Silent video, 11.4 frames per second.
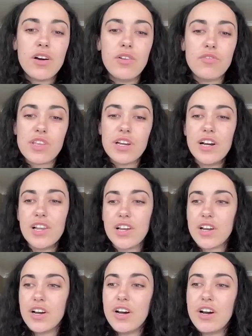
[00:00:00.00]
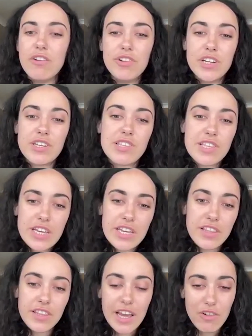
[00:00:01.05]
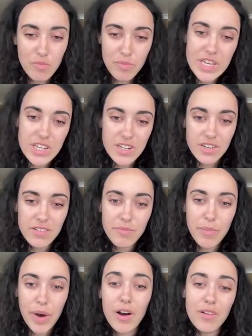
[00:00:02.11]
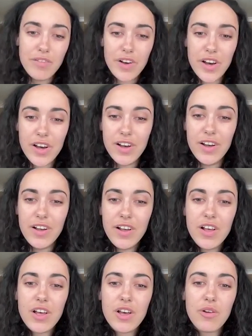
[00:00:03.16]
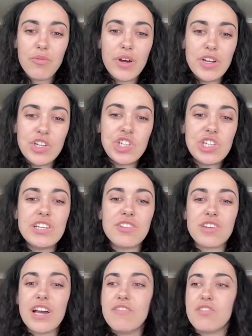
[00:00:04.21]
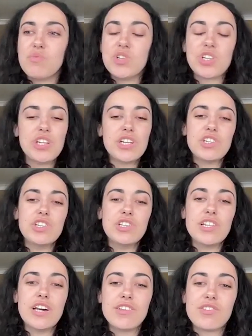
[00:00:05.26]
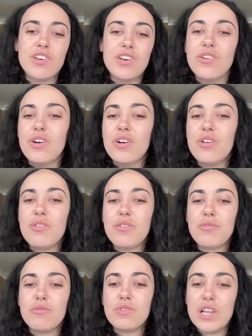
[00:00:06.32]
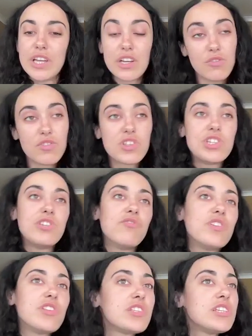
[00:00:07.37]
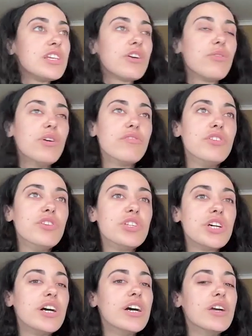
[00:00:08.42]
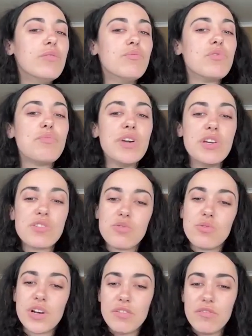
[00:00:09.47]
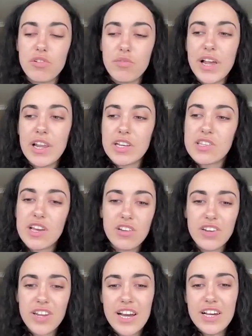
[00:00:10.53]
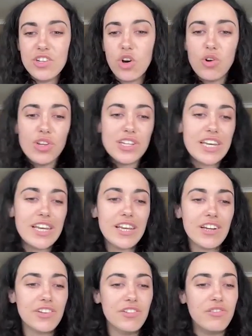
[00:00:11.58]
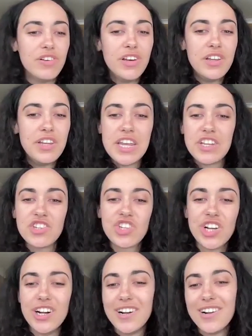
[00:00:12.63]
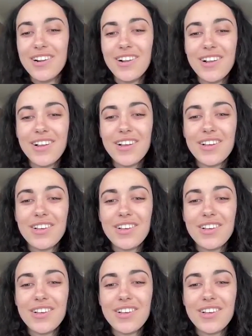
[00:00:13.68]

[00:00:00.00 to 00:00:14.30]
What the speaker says: obviously I look at her and I see the Caribbean part of her, whereas she doesn't have as much connection to that. So like obviously she's visited it quite a few times, but it's all kind of from that like secondhand holiday kind of nature. So